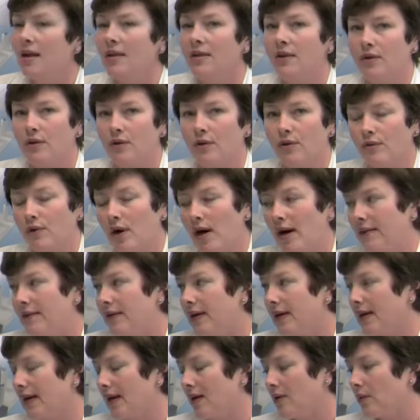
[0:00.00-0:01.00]
that are
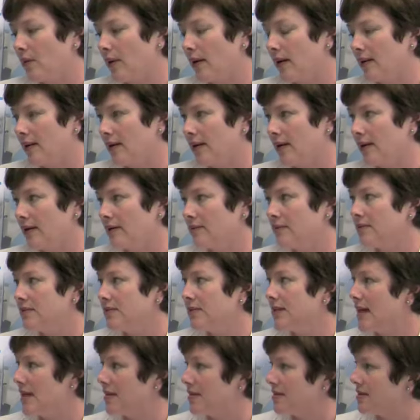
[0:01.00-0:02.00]
thriving and where there
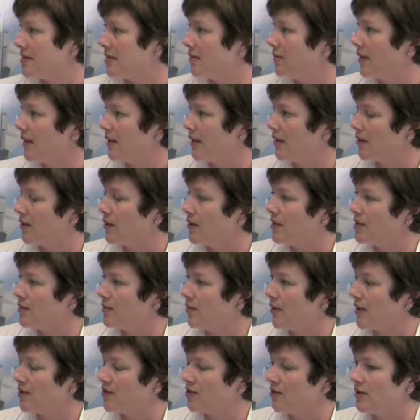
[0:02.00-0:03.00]
tends to be increased
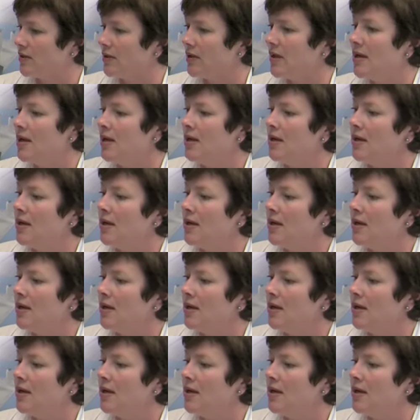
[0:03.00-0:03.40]
pressure.